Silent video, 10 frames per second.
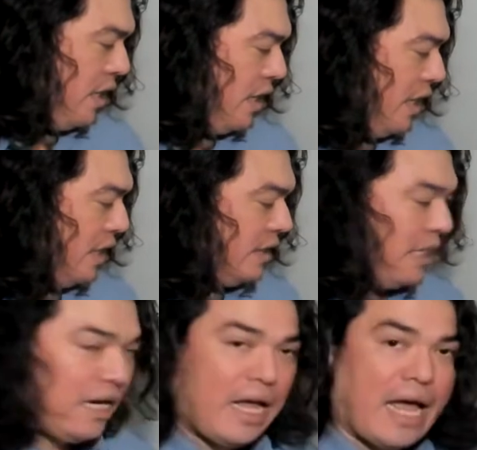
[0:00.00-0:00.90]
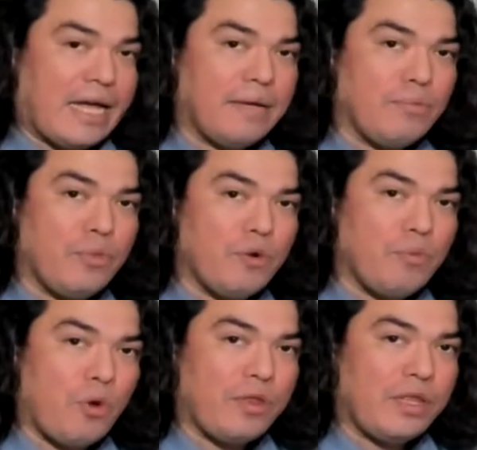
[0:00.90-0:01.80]
is that I can put
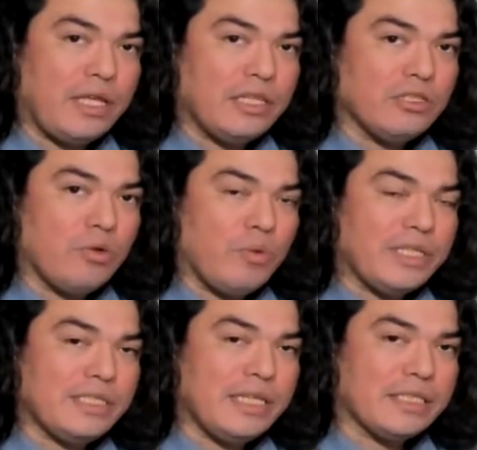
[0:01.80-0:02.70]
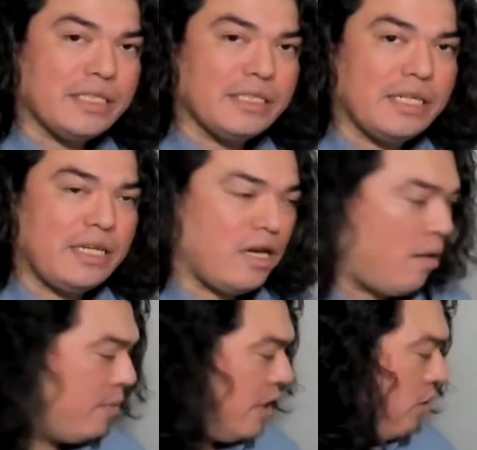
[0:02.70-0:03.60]
both of these with 6 as the
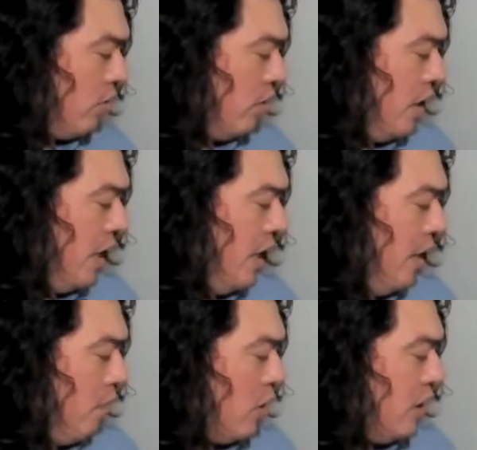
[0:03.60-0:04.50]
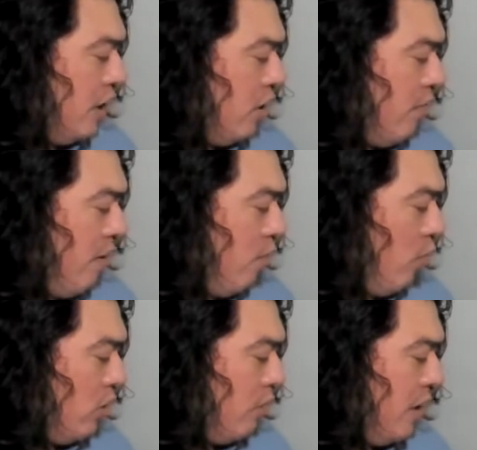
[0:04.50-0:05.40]
denominator. In particular, by
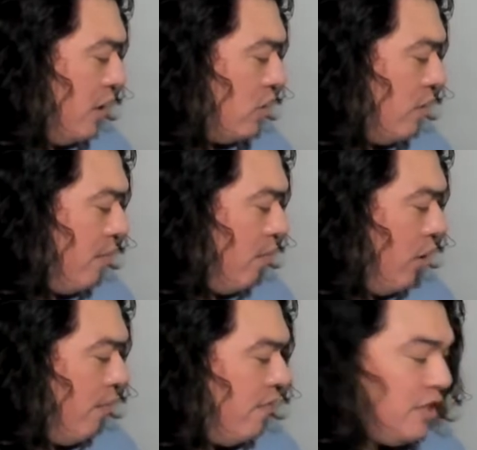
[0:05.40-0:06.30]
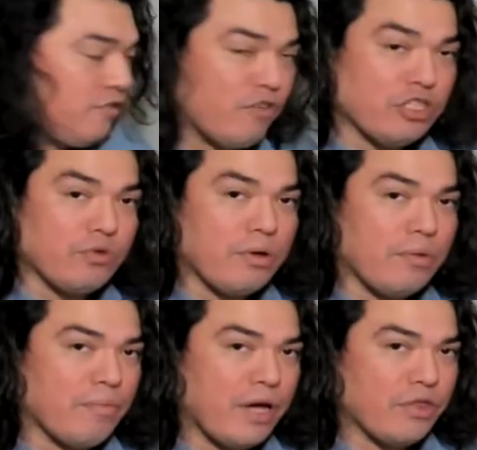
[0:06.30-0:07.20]
multiplying the top and bottom of this first one
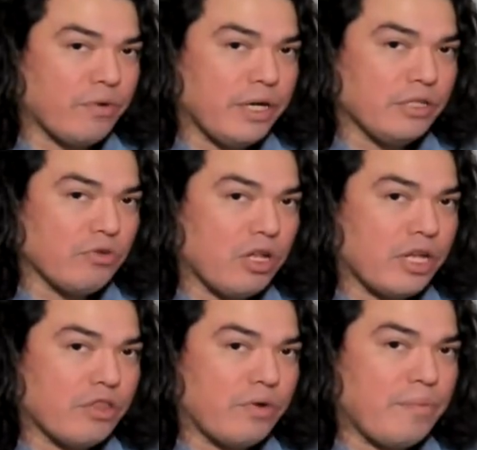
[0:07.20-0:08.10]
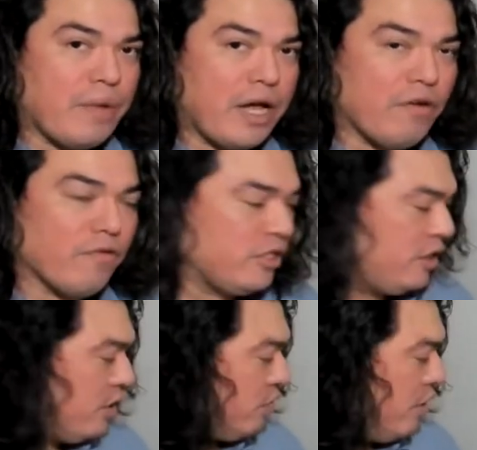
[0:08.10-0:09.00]
by 3. So I'll get 3 pi over
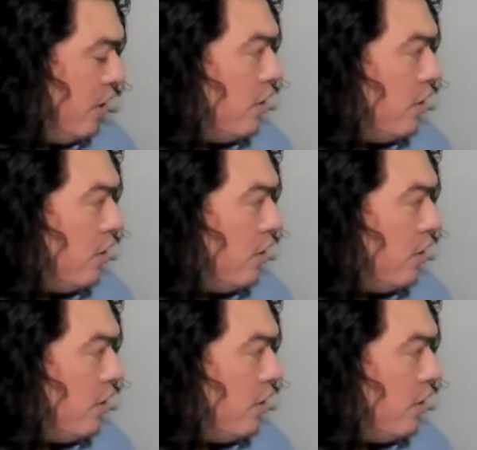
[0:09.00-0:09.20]
6, right?